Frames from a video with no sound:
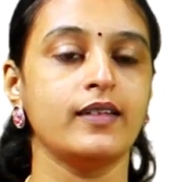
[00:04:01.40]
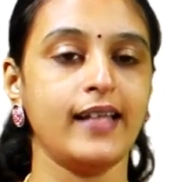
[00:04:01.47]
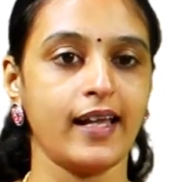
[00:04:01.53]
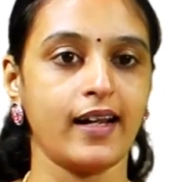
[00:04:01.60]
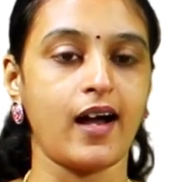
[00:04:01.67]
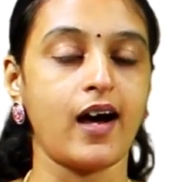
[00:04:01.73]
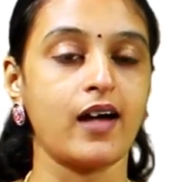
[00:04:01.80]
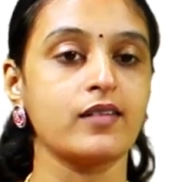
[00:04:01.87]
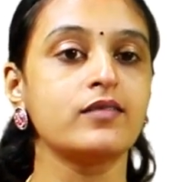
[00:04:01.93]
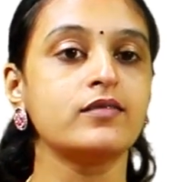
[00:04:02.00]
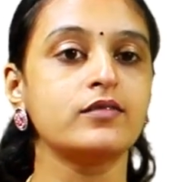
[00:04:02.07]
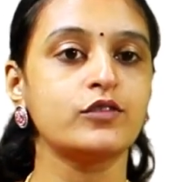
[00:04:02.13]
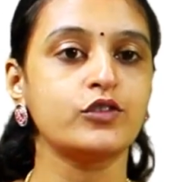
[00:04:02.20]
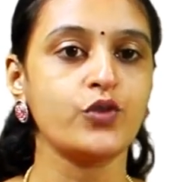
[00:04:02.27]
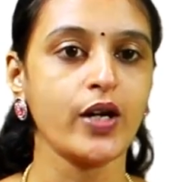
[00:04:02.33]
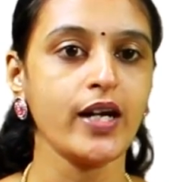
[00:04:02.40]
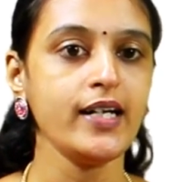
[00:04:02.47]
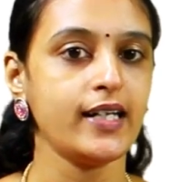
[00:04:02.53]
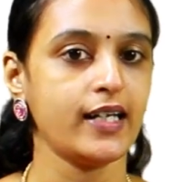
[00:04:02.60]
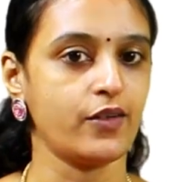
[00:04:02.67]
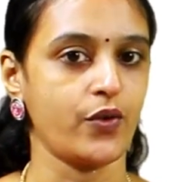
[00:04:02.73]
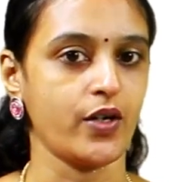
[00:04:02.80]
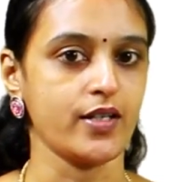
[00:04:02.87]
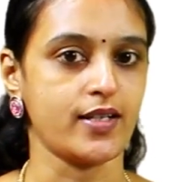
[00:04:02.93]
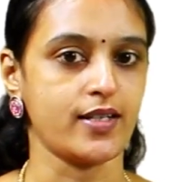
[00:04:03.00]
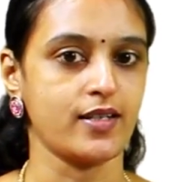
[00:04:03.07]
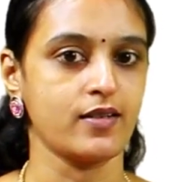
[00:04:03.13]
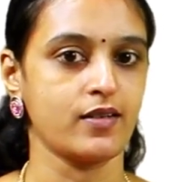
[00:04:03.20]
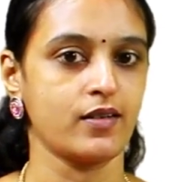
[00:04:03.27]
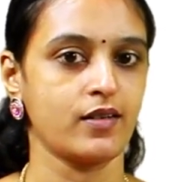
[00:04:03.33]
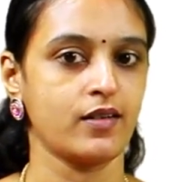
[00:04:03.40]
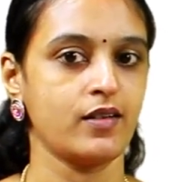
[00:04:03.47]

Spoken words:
There are 3 degrees: